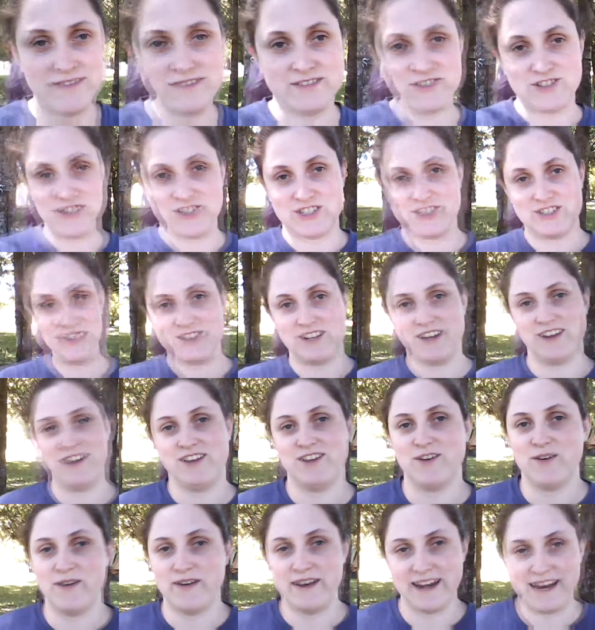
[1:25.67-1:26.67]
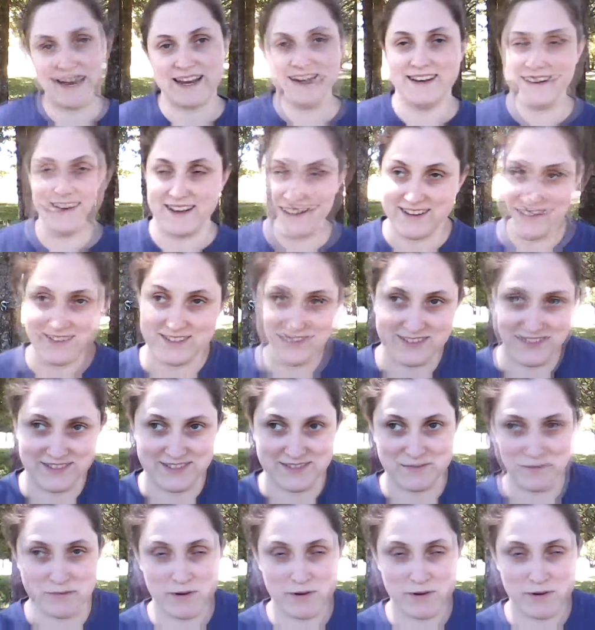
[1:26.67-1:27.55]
Just going into high school,